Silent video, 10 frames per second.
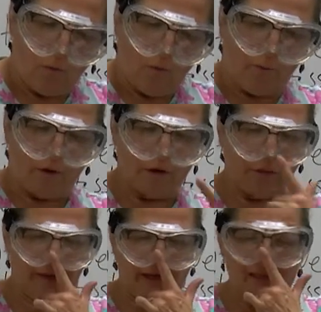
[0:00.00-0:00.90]
what we're
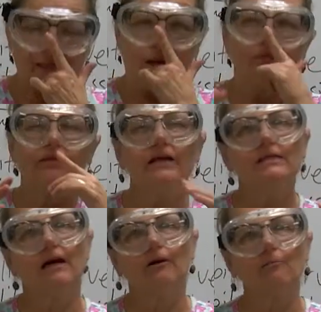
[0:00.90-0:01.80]
doing is some of
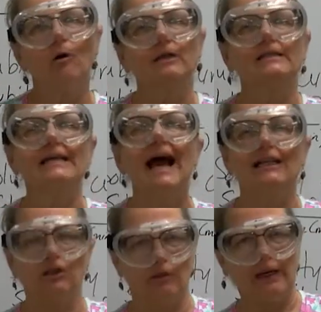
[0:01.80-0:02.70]
these are more
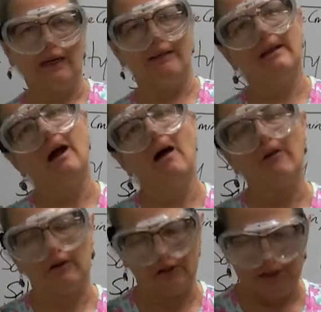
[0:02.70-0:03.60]
saturated than
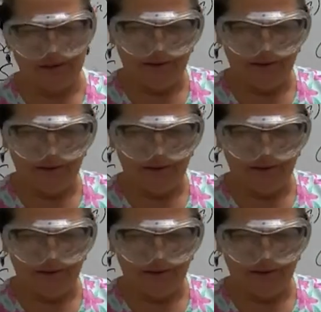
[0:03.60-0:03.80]
others.